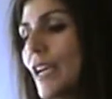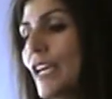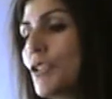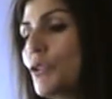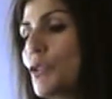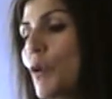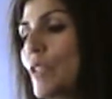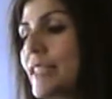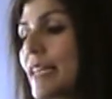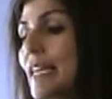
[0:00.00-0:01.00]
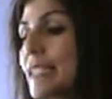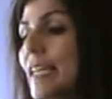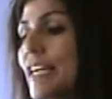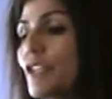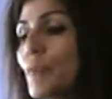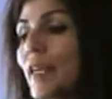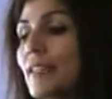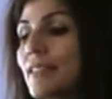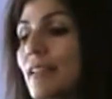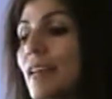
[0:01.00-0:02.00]
It controls the Gaza
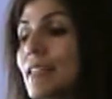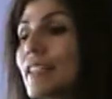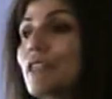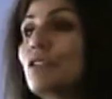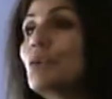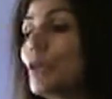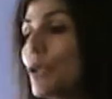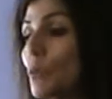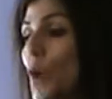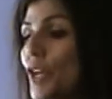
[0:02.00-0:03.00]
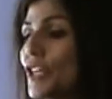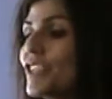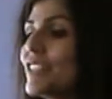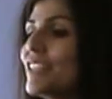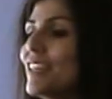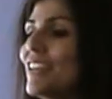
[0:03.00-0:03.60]
airspace, the Gaza territorial waters.